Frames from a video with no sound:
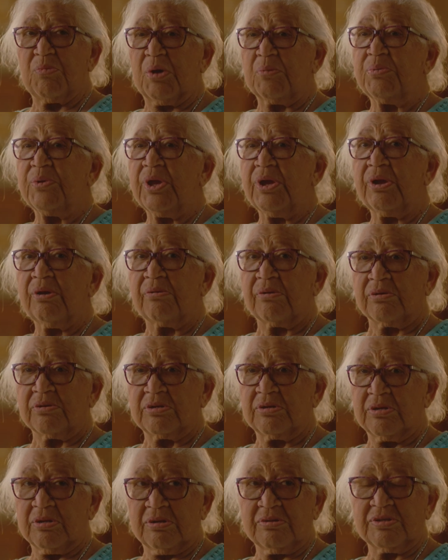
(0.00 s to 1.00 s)
up here
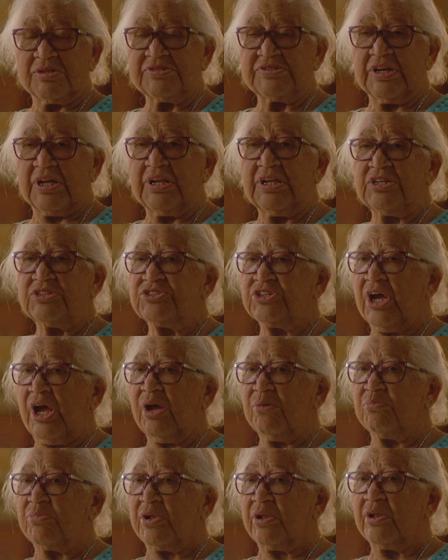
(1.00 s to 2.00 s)
in Seeley
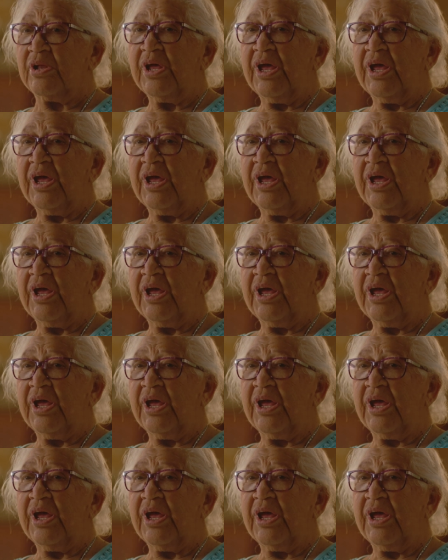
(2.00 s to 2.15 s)
Chapel,